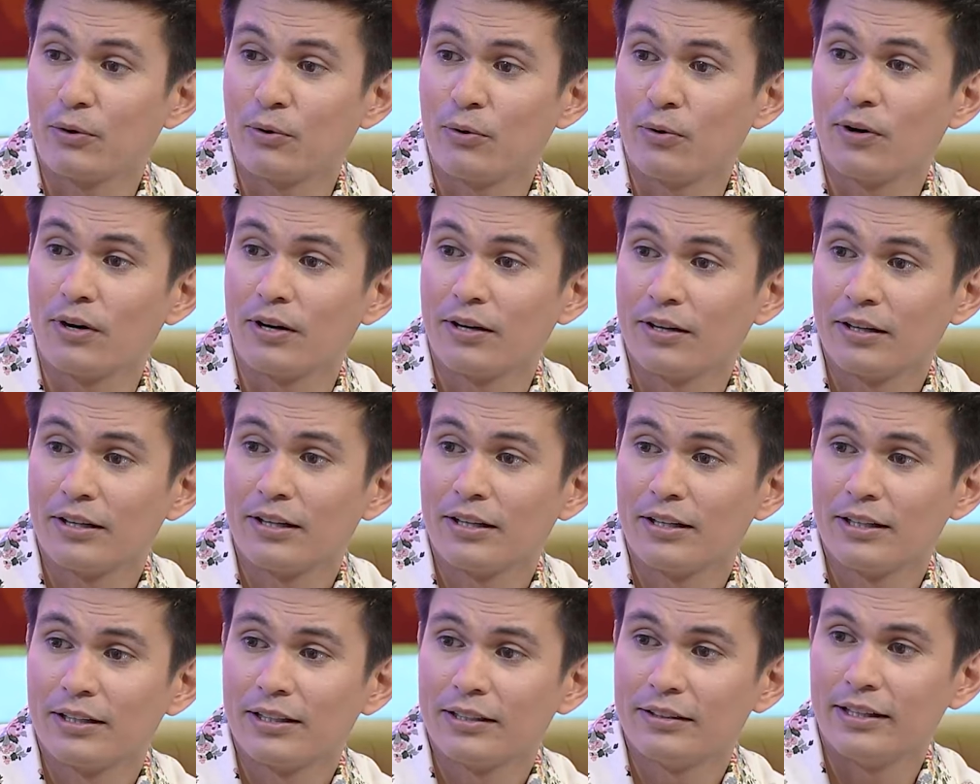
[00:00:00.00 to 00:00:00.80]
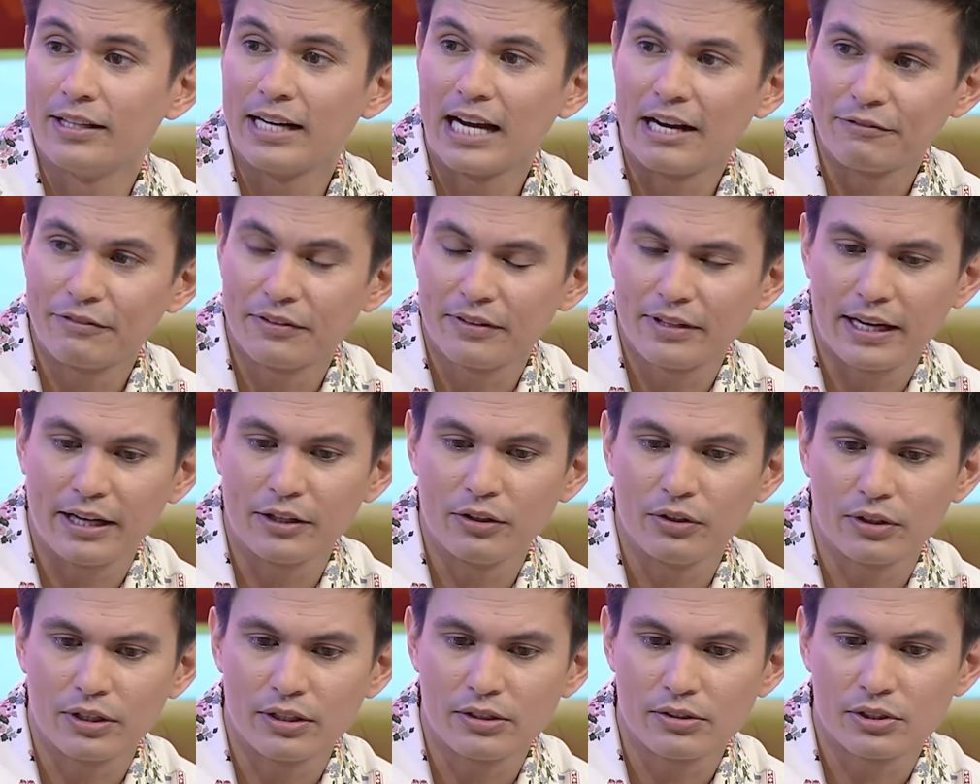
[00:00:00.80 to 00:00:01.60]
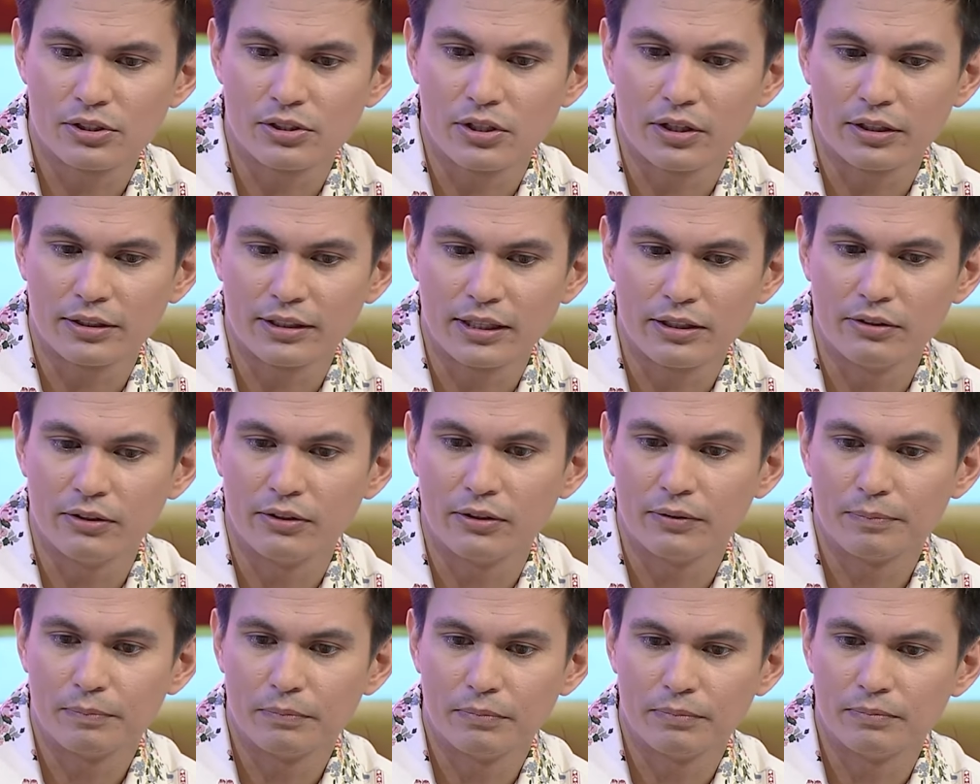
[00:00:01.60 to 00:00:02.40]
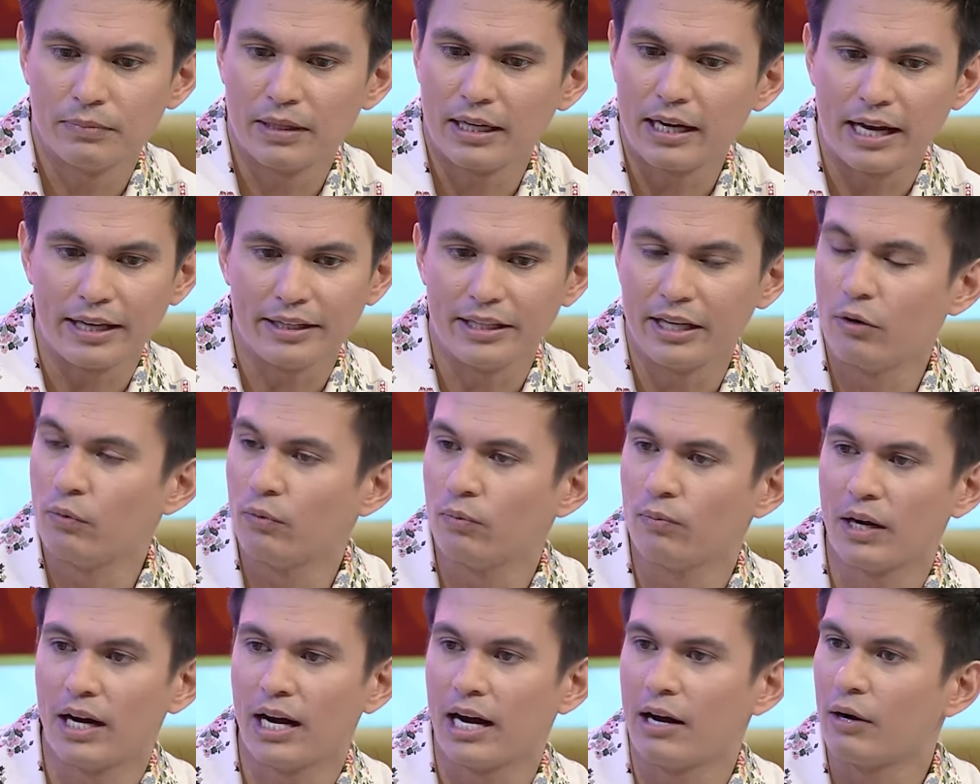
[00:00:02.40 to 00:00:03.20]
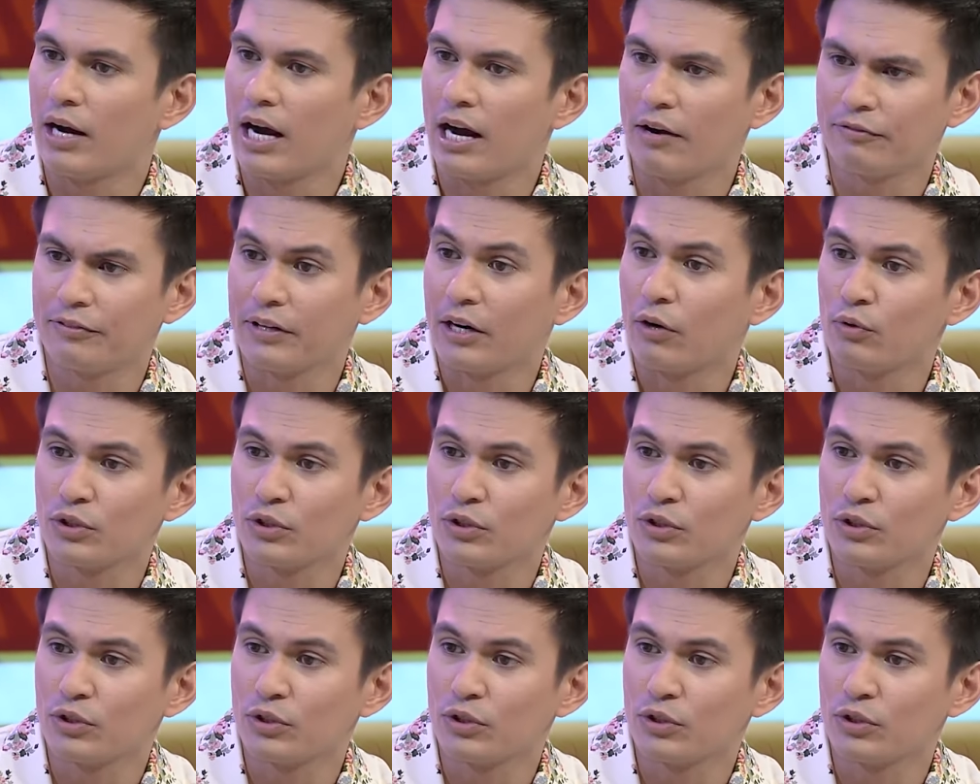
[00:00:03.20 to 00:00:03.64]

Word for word: core. Mm-hmm. Then after that, you can start, ano, I didn't, after I